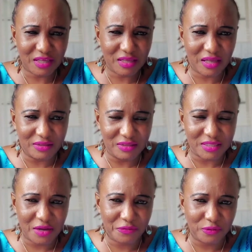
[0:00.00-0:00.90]
I
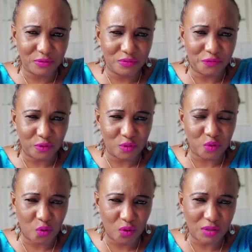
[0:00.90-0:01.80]
decided for
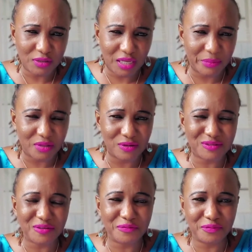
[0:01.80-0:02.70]
talk now, because
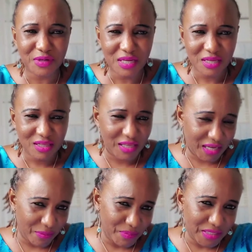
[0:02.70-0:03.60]
of, like
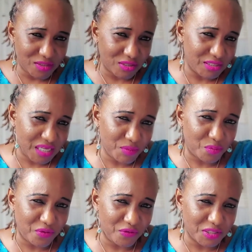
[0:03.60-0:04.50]
I mentioned inside my
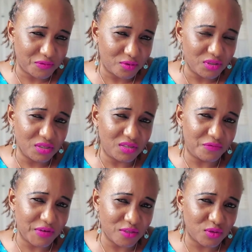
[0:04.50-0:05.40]
previous video, the
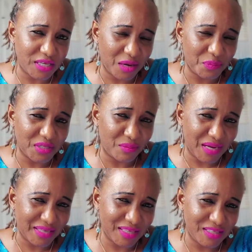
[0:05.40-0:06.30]
event where they happened at
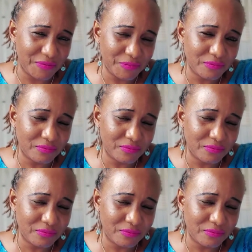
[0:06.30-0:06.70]
Makeni,